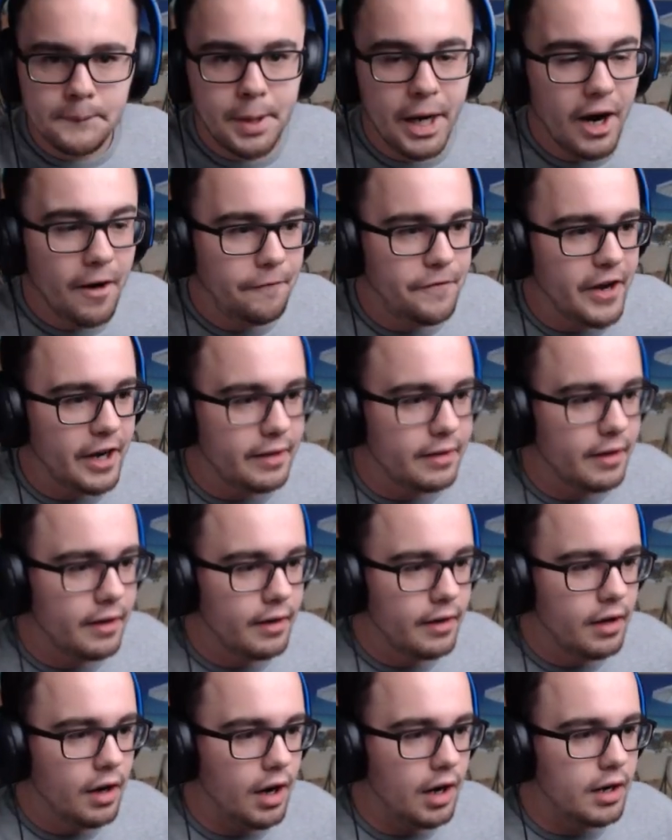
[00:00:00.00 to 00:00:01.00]
Perfect!
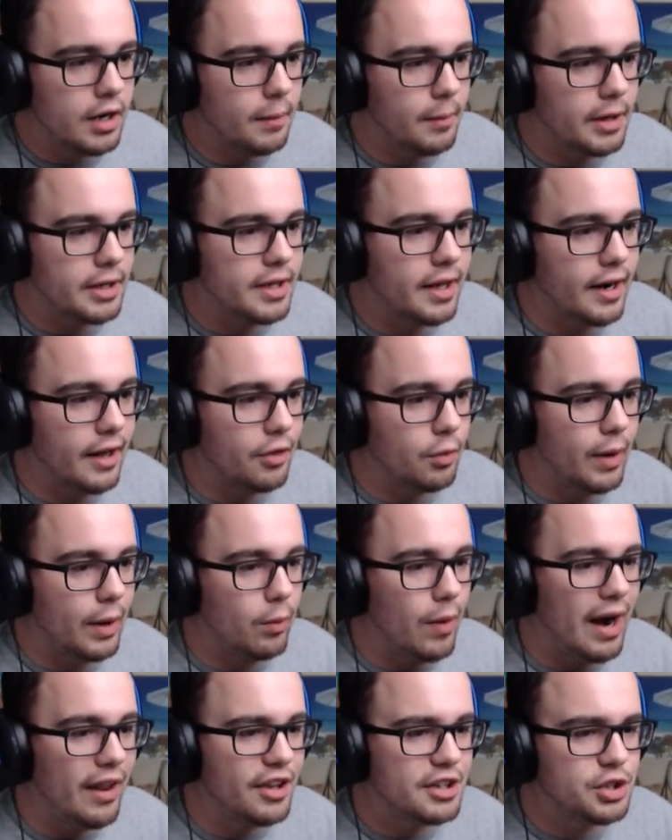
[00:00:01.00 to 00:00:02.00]
Oh, come on, get out of the
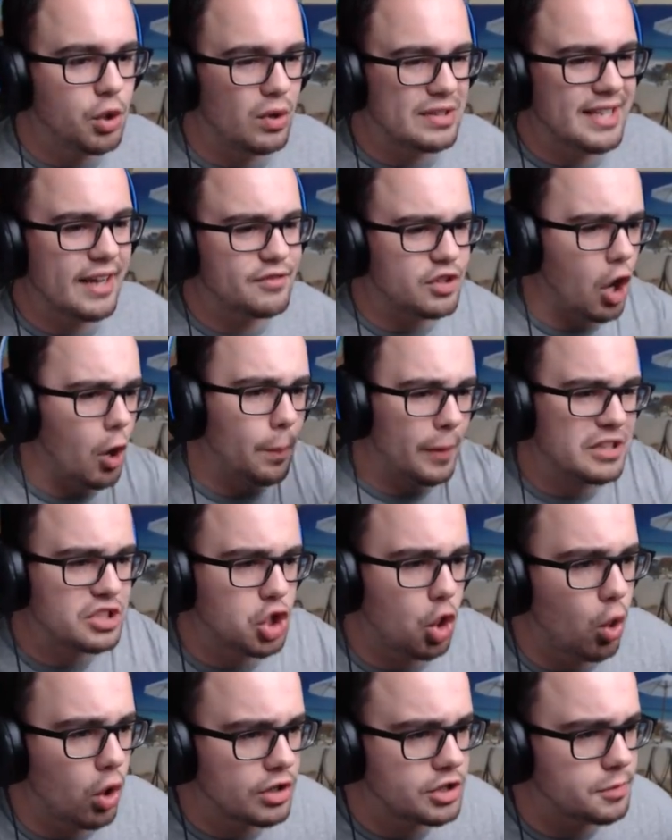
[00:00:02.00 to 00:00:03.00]
way. Why do the doors have to open
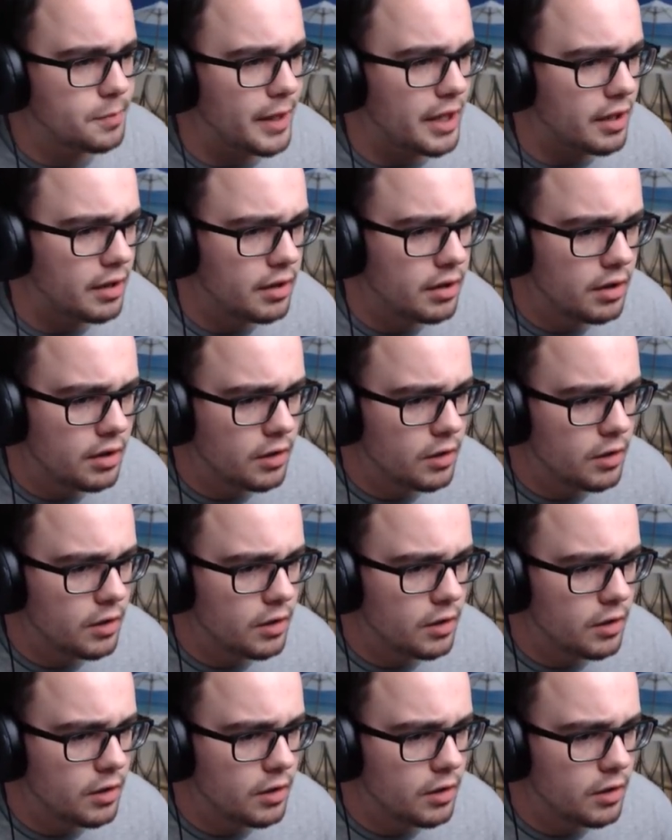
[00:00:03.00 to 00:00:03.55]
towards me?